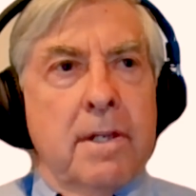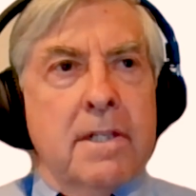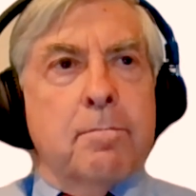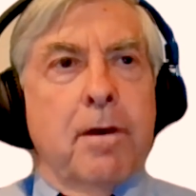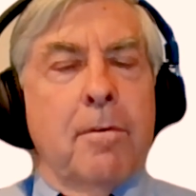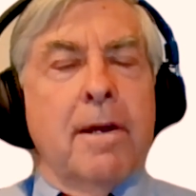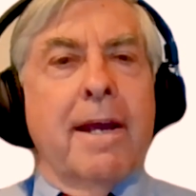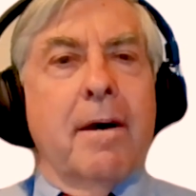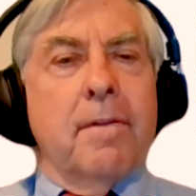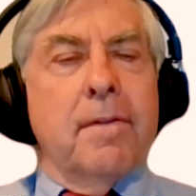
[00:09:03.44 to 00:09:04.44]
for this public
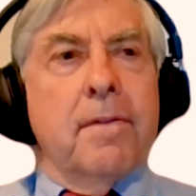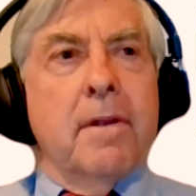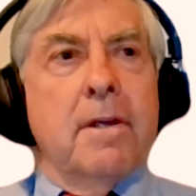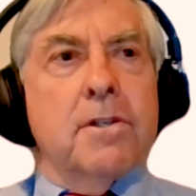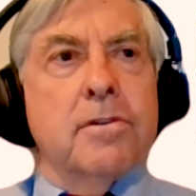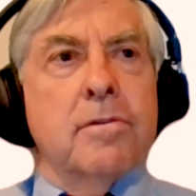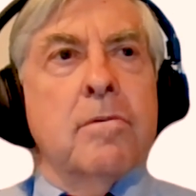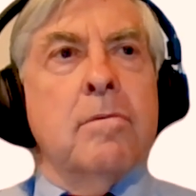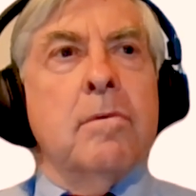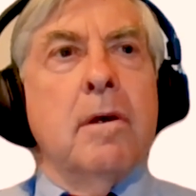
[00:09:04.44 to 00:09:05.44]
health
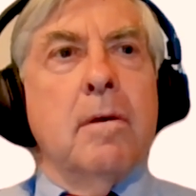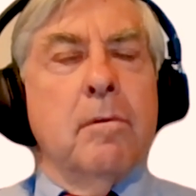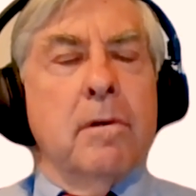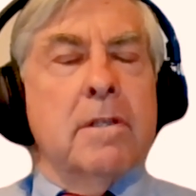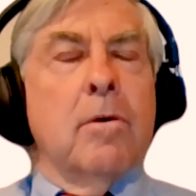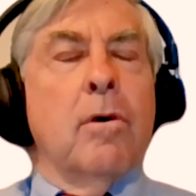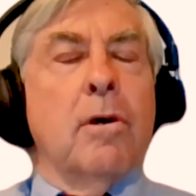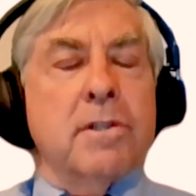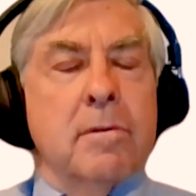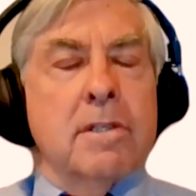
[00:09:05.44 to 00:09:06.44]
issue, we're
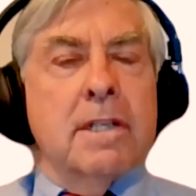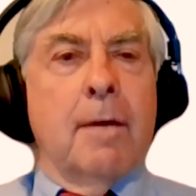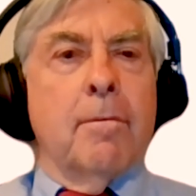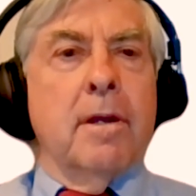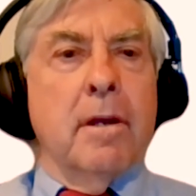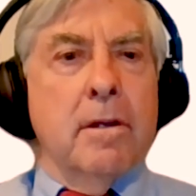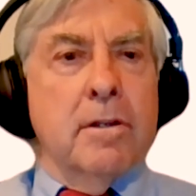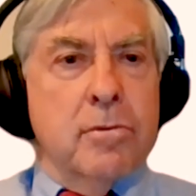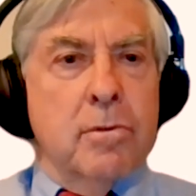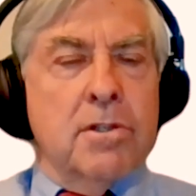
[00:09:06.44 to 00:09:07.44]
also establishing a
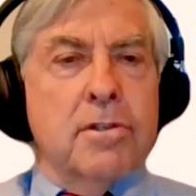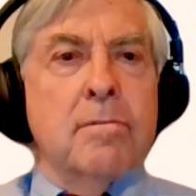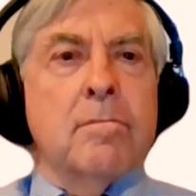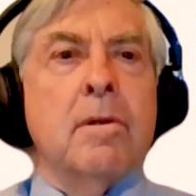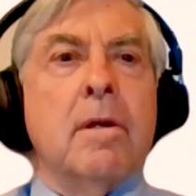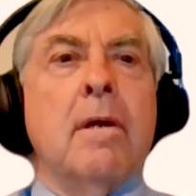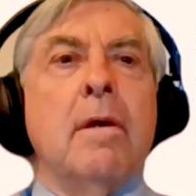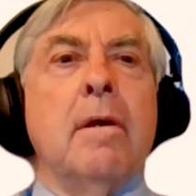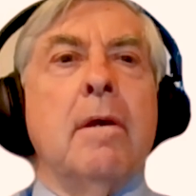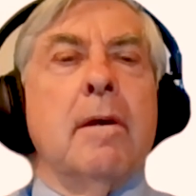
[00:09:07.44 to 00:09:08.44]
consortium.
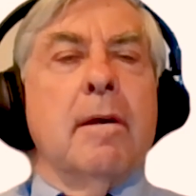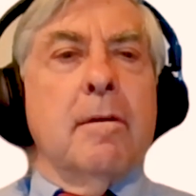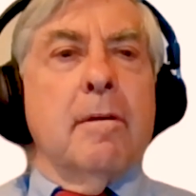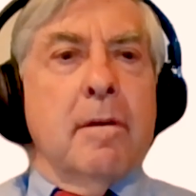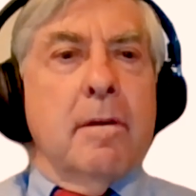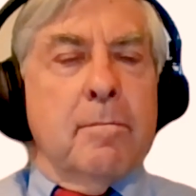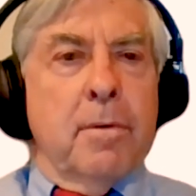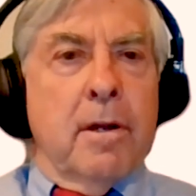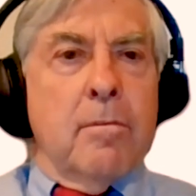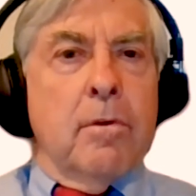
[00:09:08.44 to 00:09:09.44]

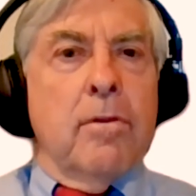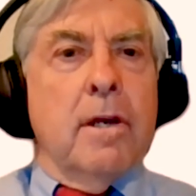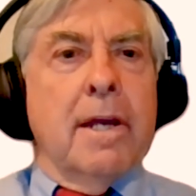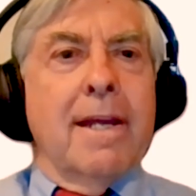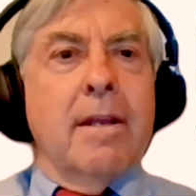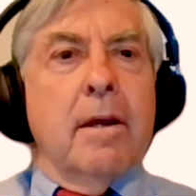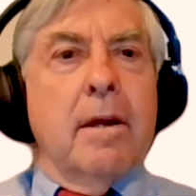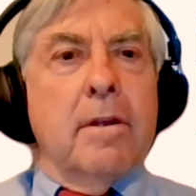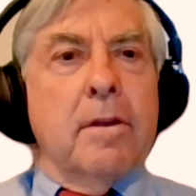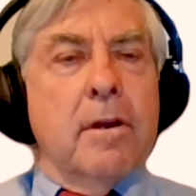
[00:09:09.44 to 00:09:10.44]
But we're looking
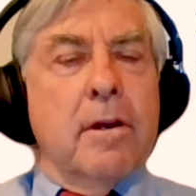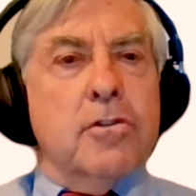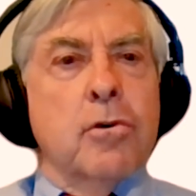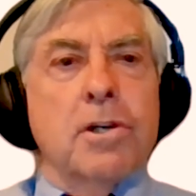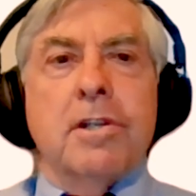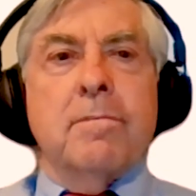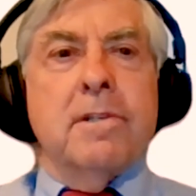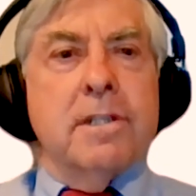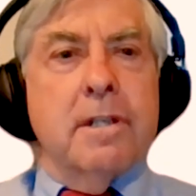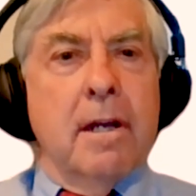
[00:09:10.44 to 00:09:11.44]
the consortium
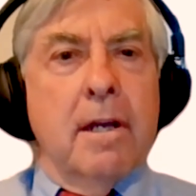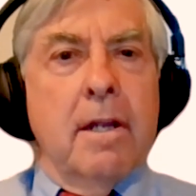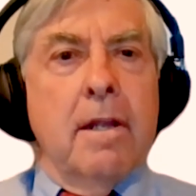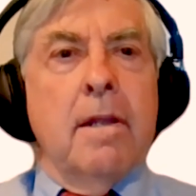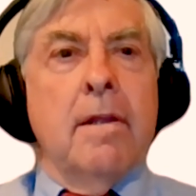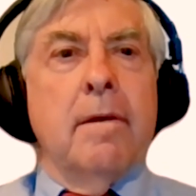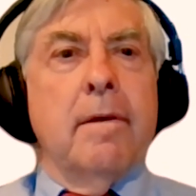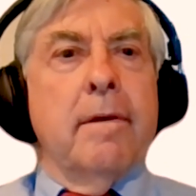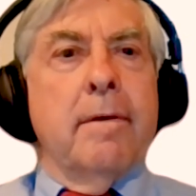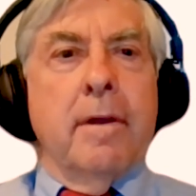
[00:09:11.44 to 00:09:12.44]
to study,
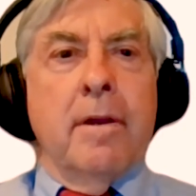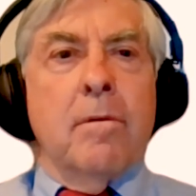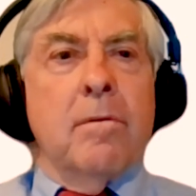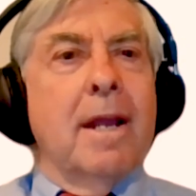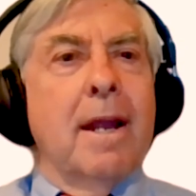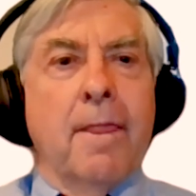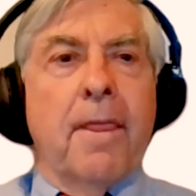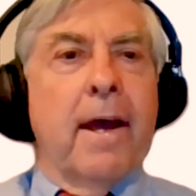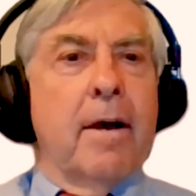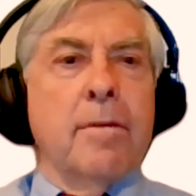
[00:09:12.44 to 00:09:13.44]
you know,
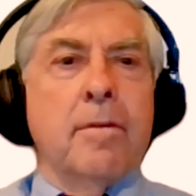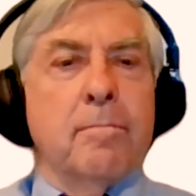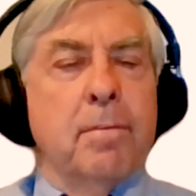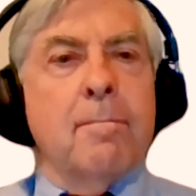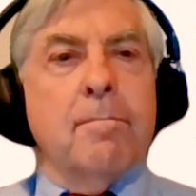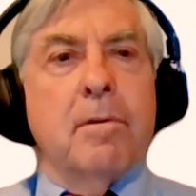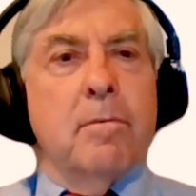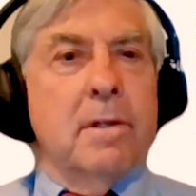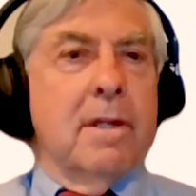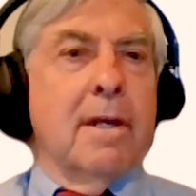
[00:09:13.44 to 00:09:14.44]
10,000
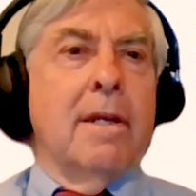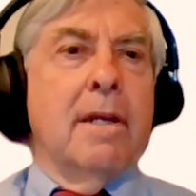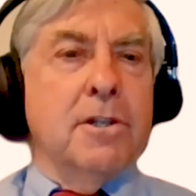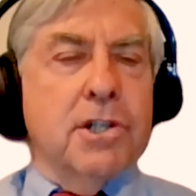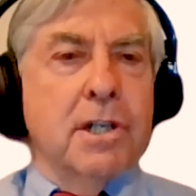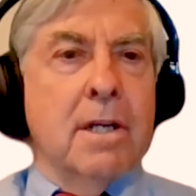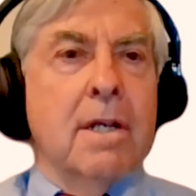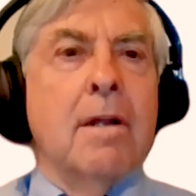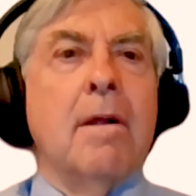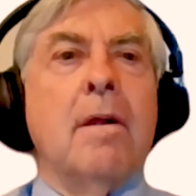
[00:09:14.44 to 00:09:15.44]
people with the condition